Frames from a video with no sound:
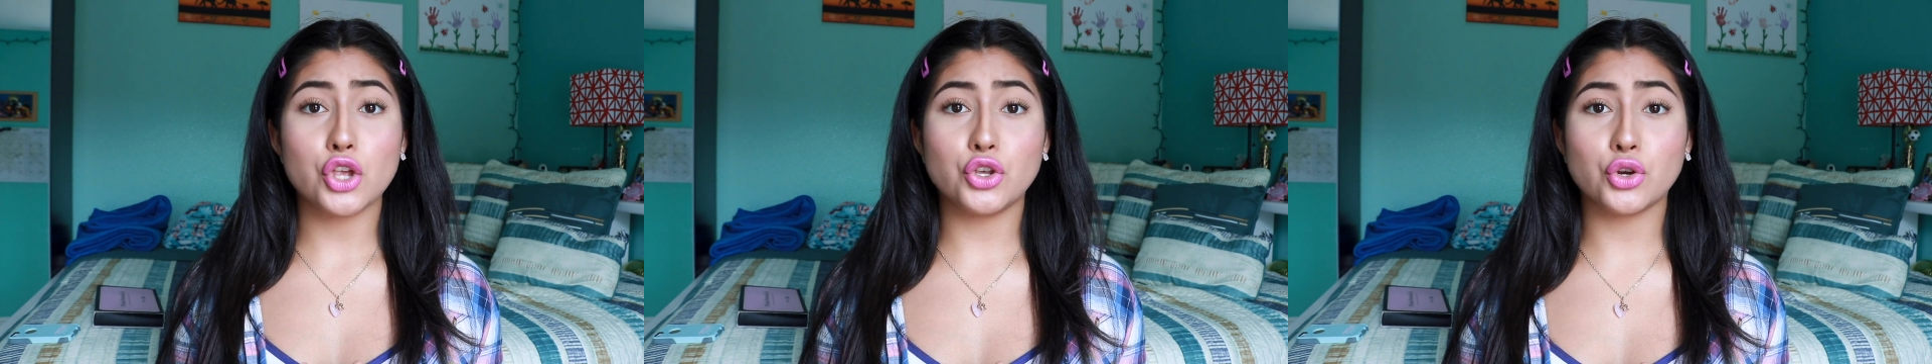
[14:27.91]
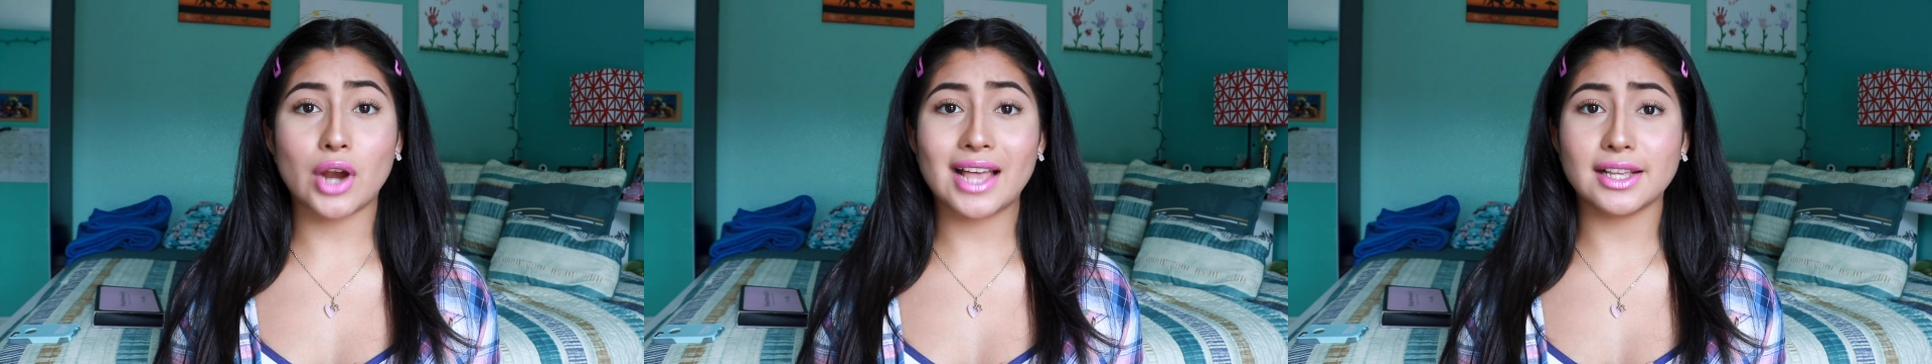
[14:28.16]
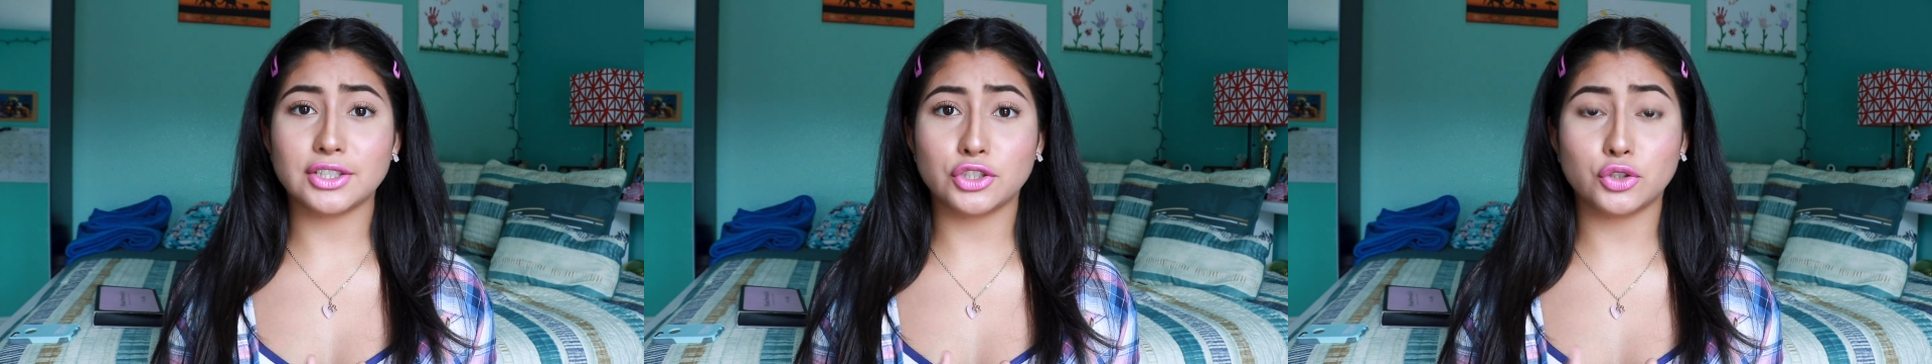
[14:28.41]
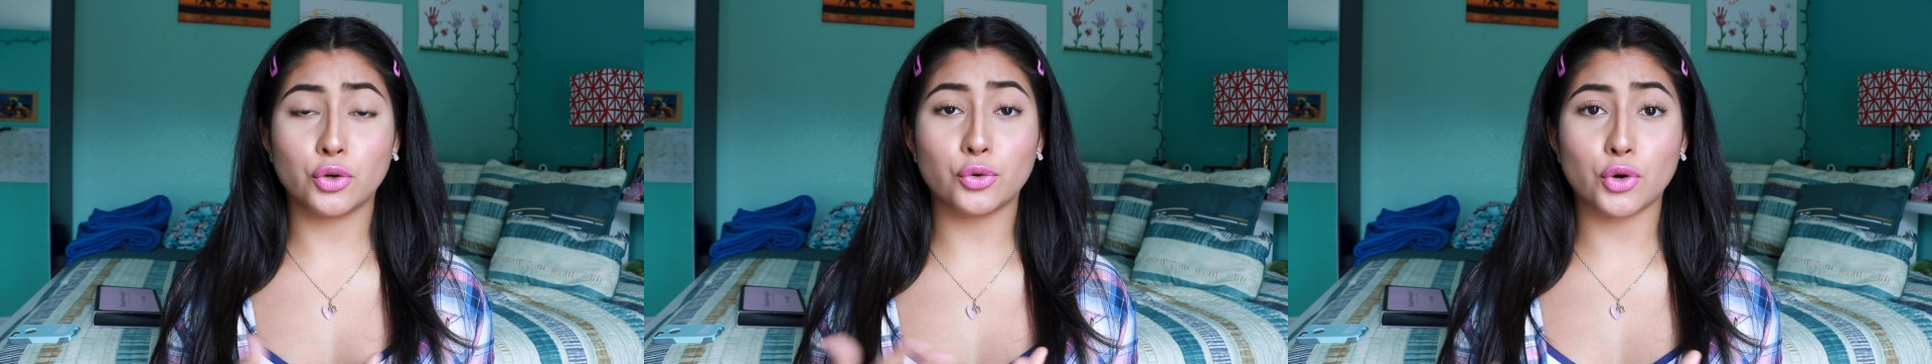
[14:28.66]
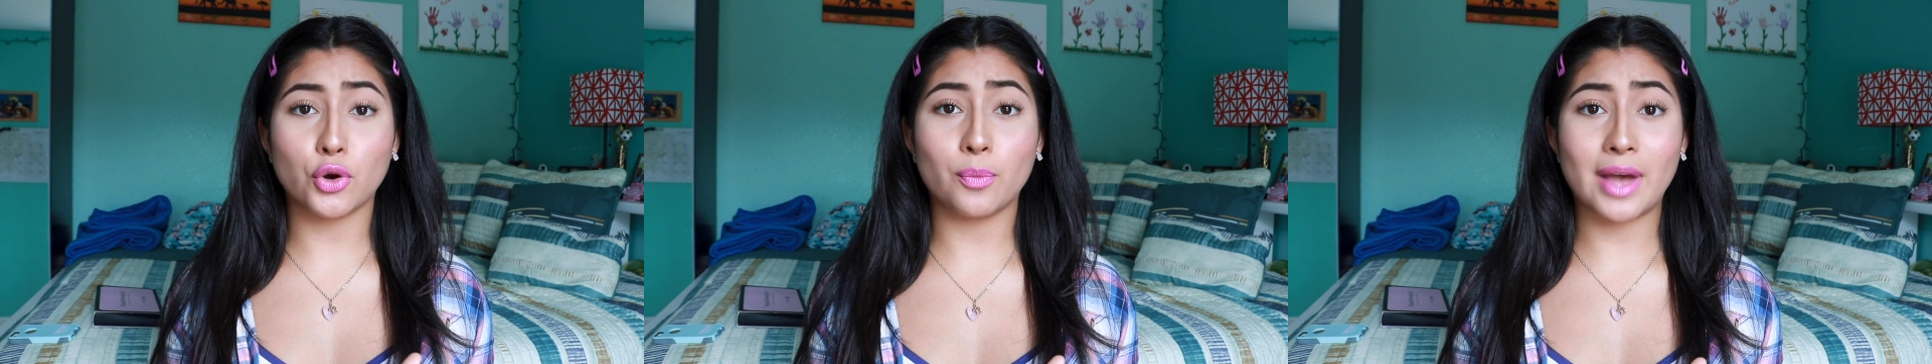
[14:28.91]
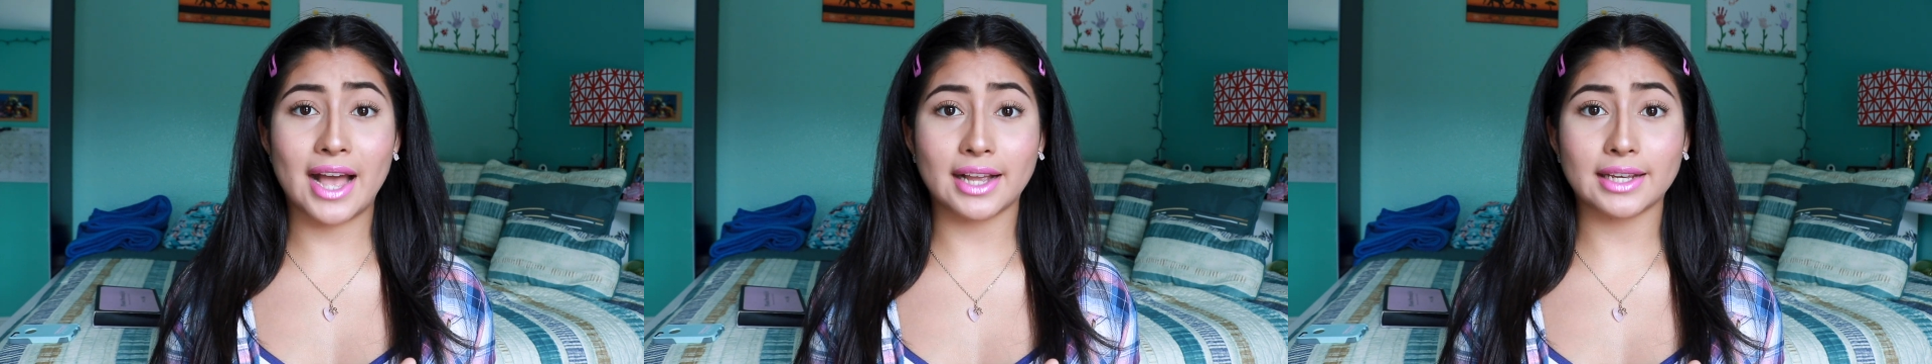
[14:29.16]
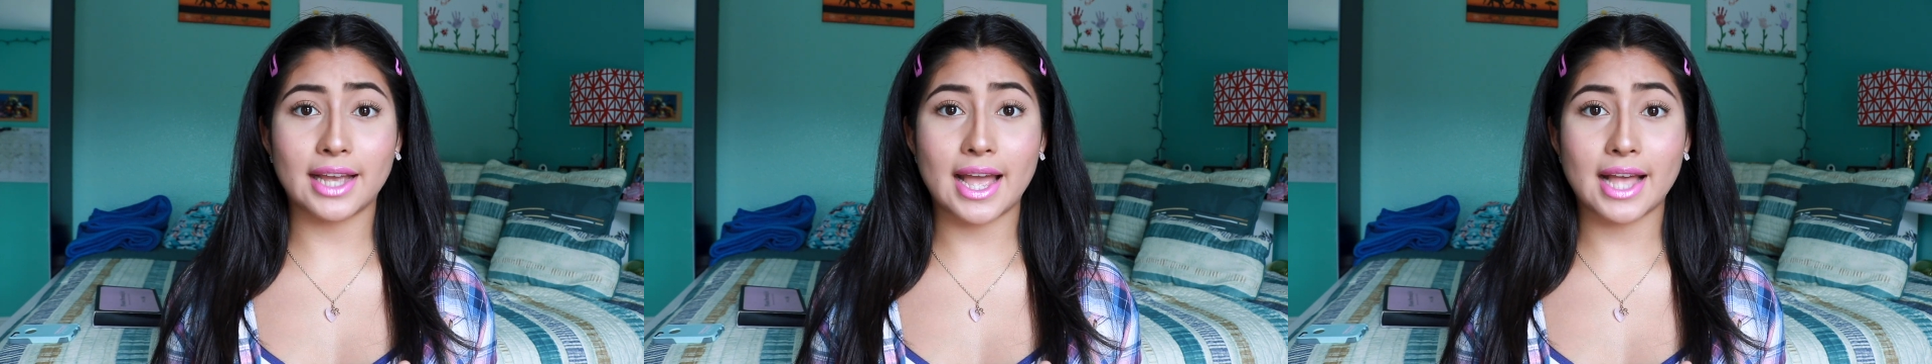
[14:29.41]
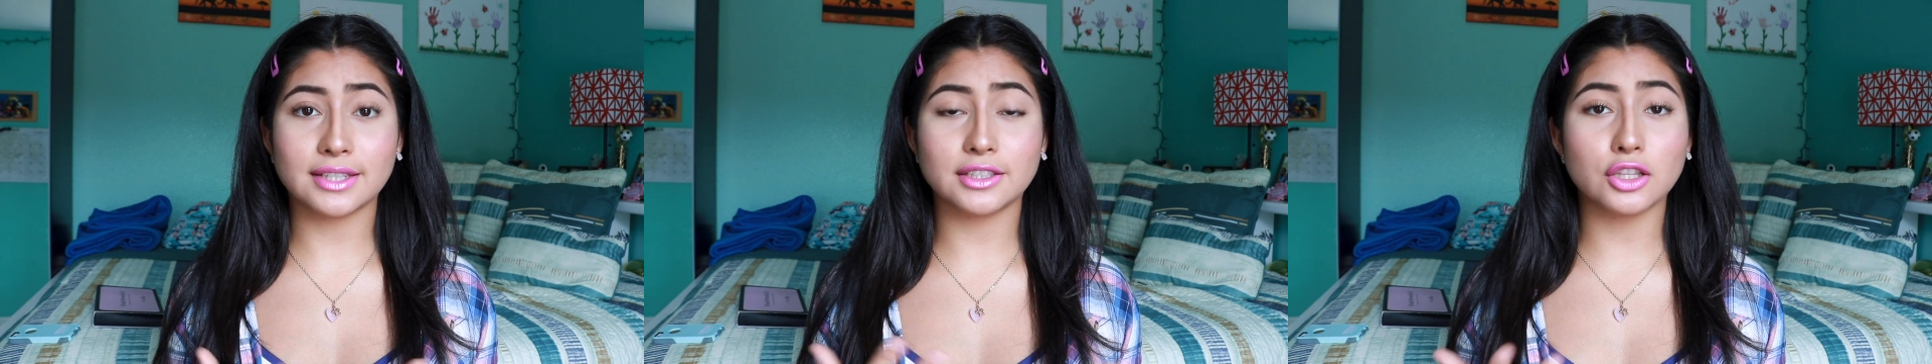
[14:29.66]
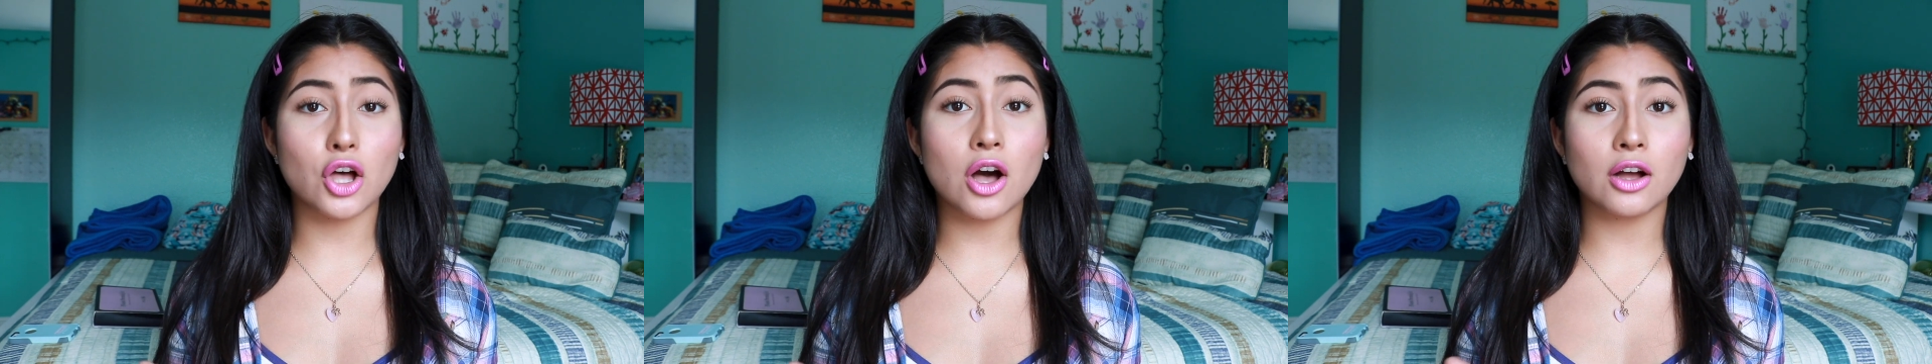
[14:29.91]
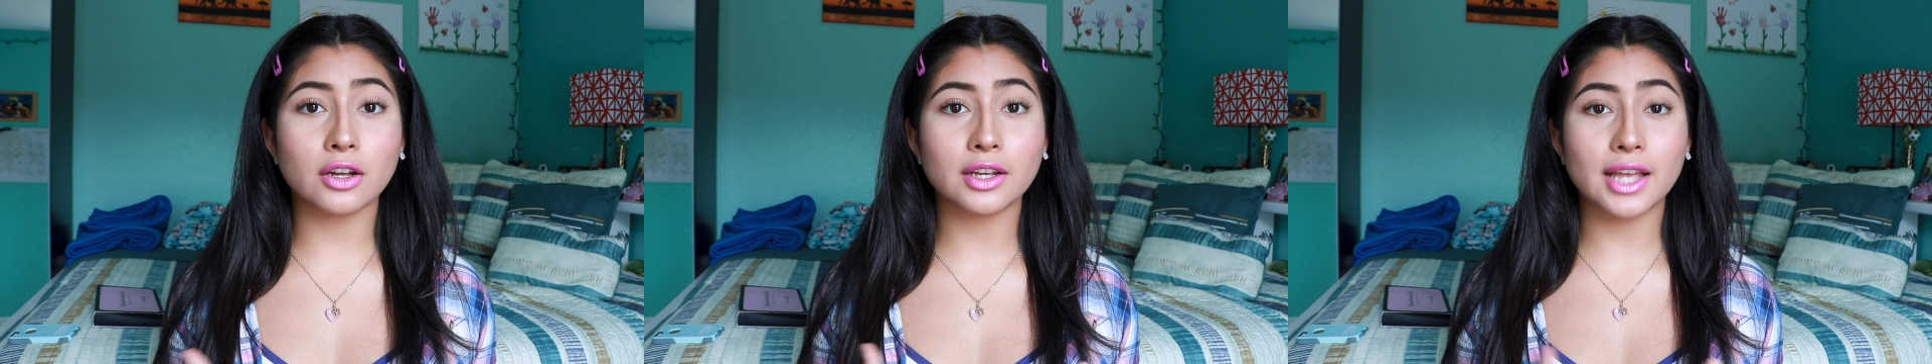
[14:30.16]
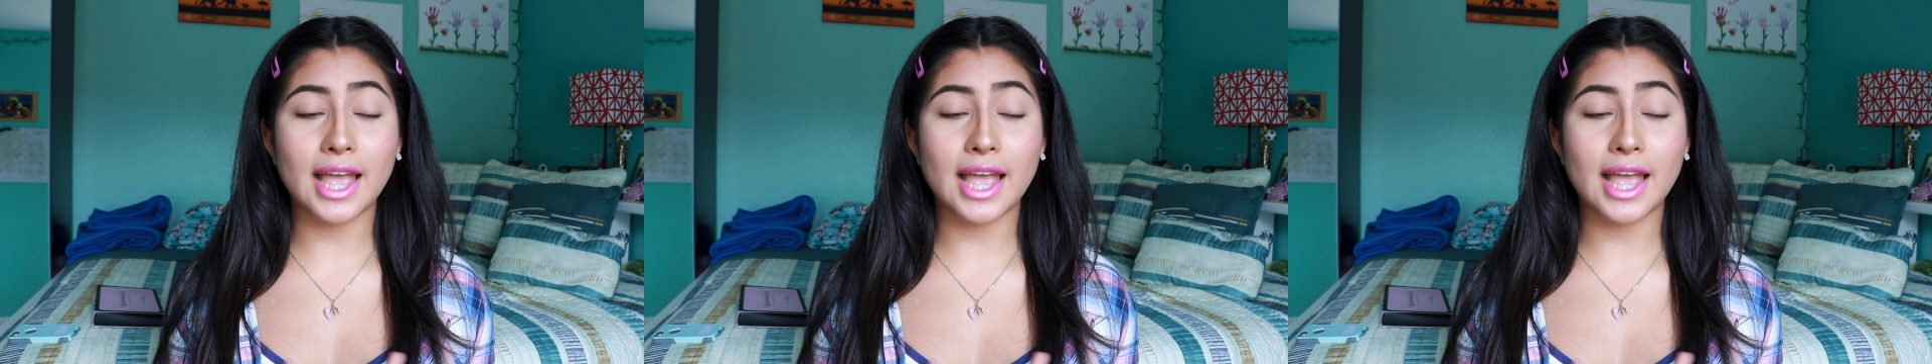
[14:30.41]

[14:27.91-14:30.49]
your eyelashes don't grow back as long